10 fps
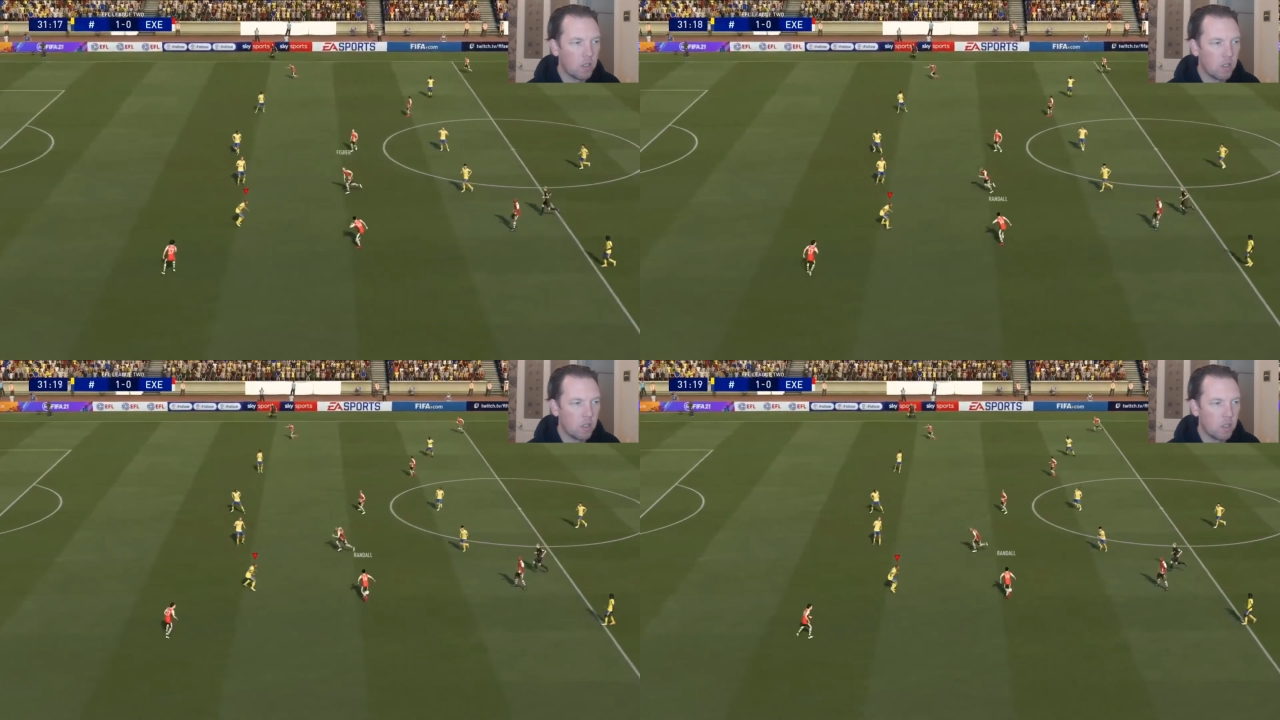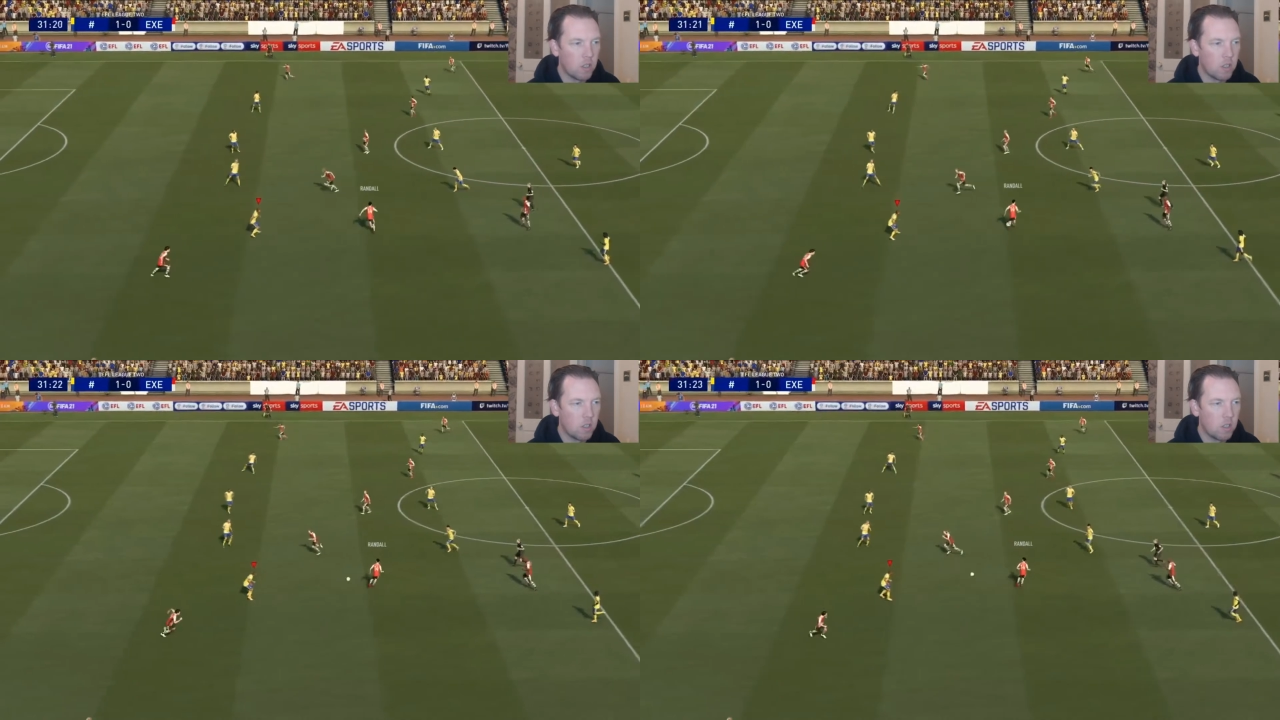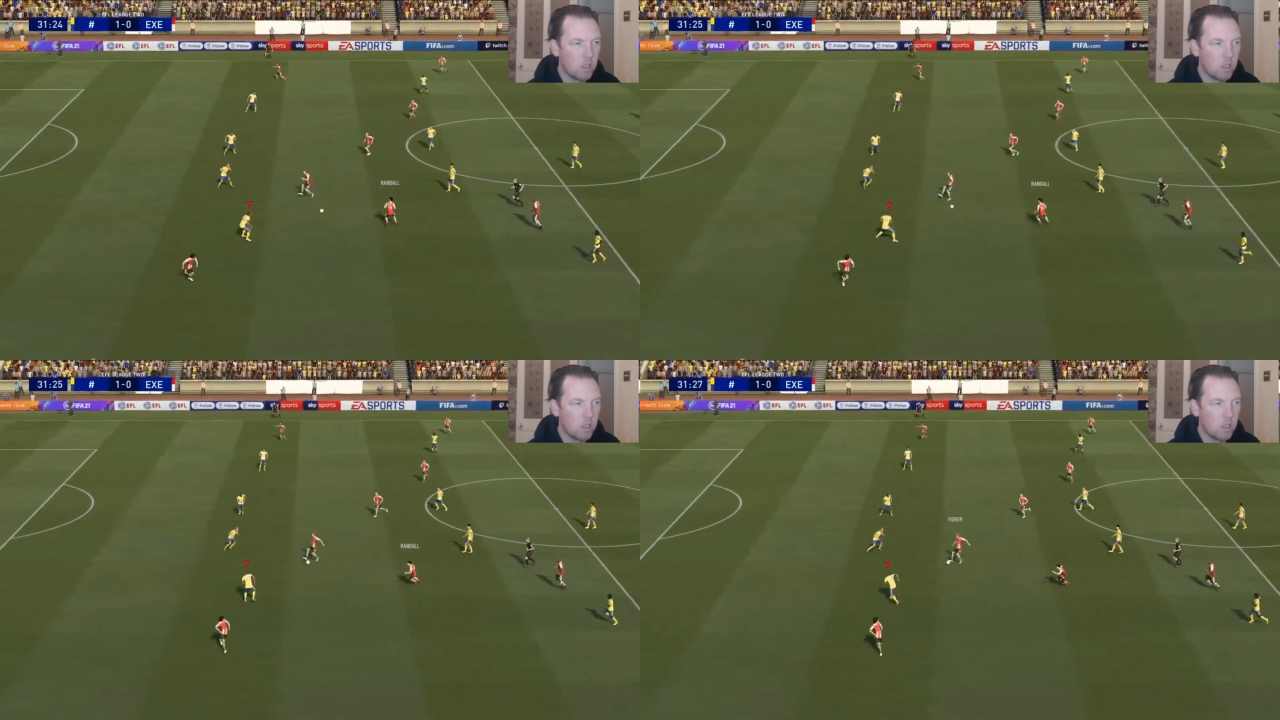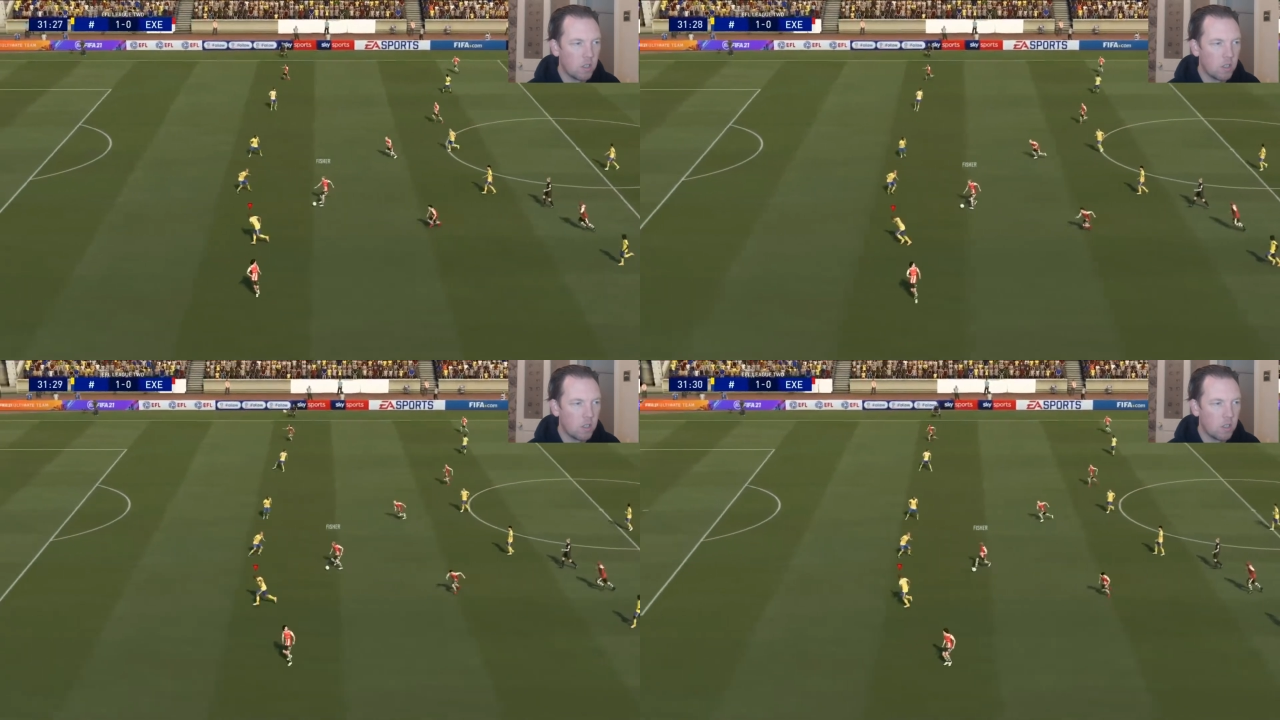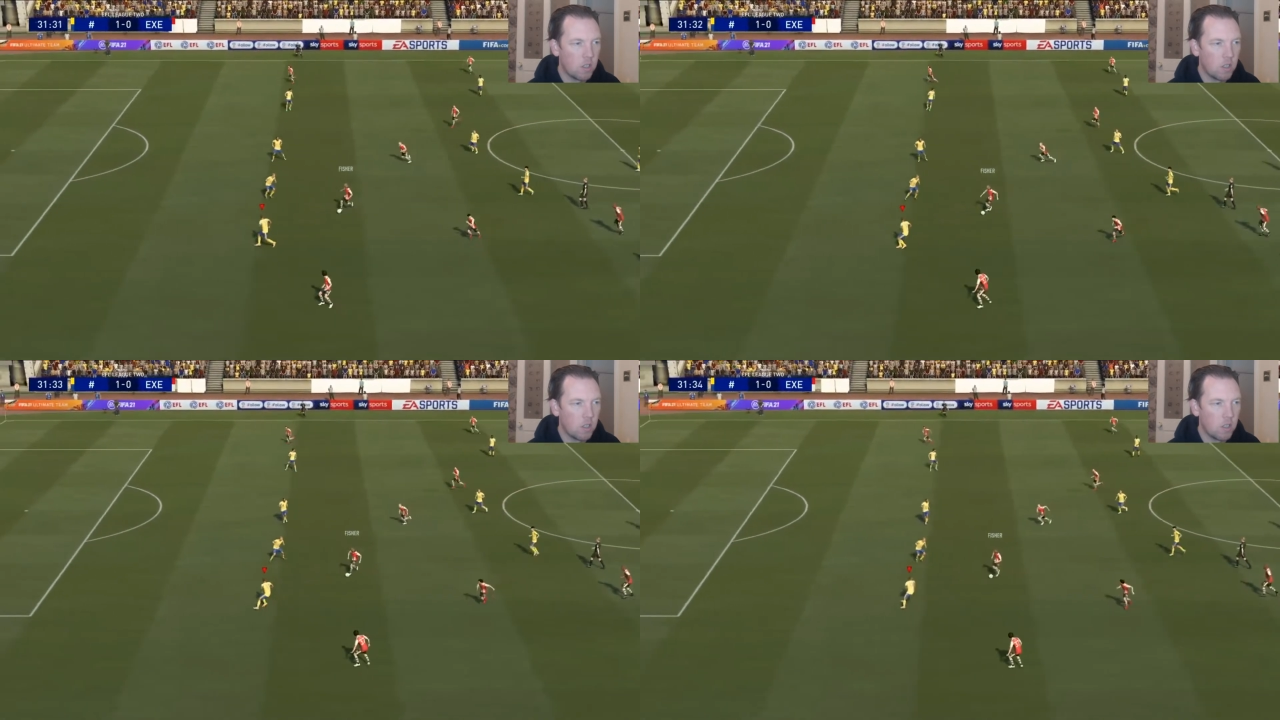
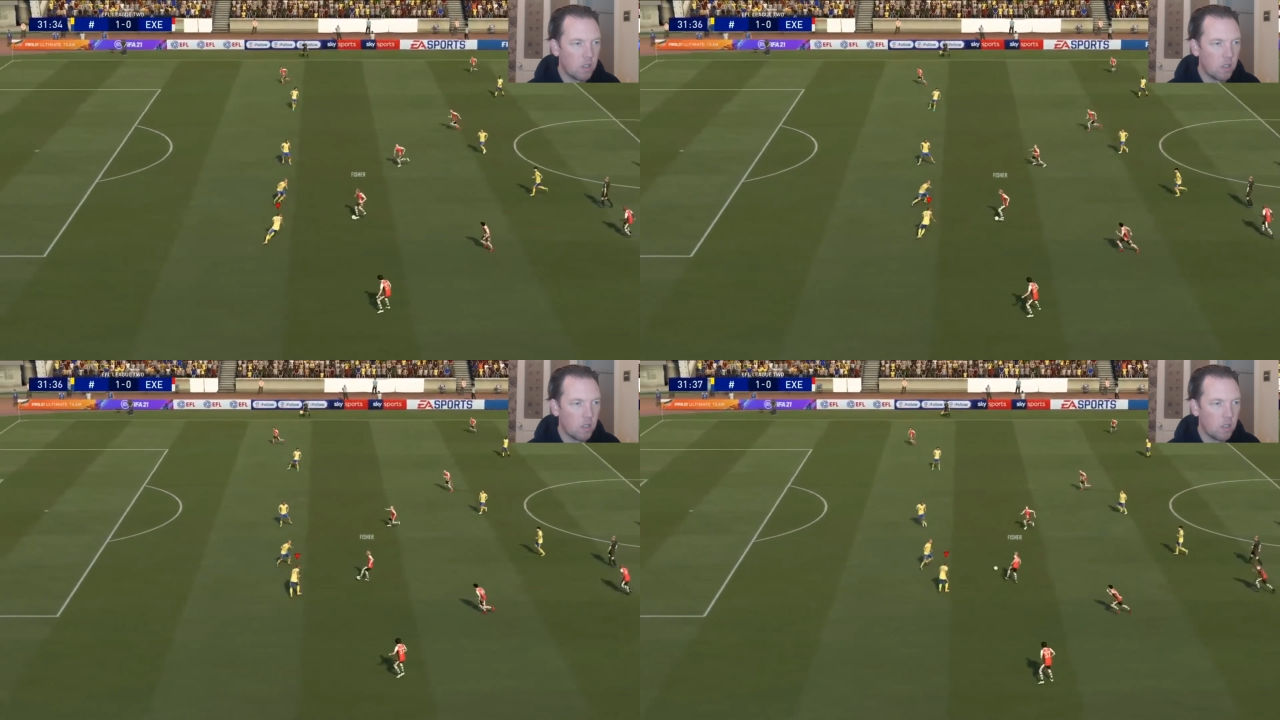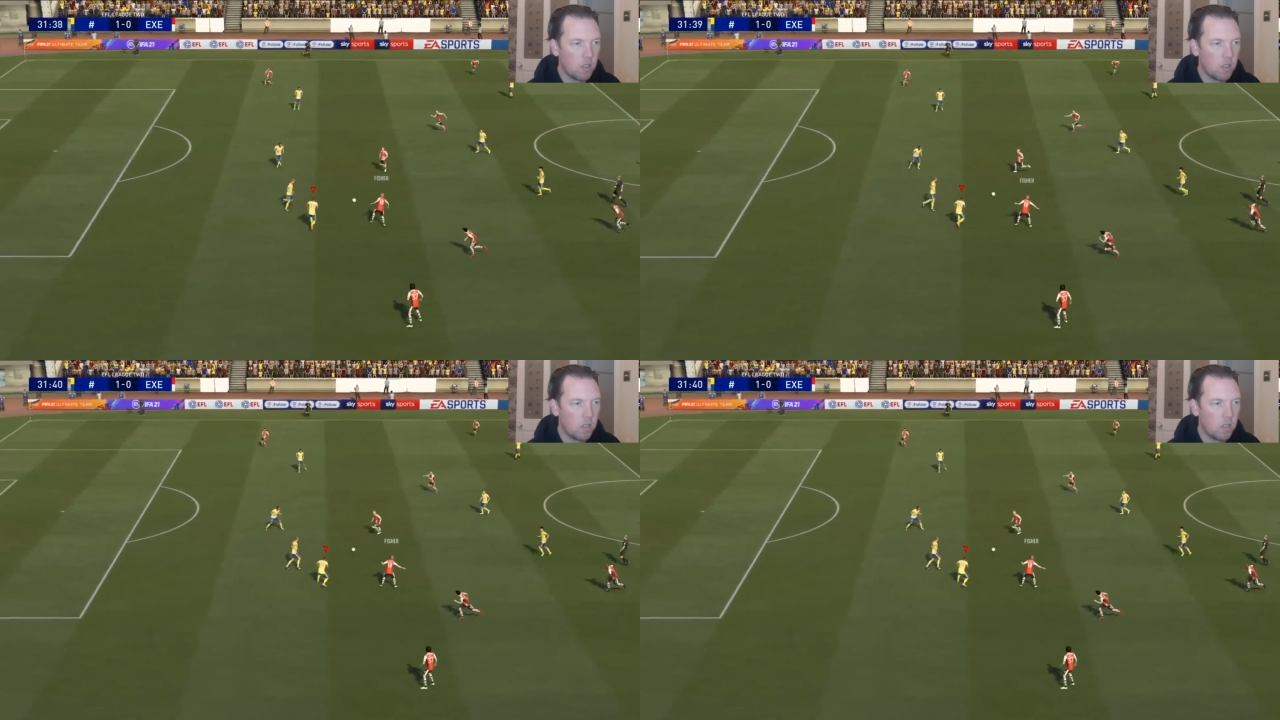Nothing is said.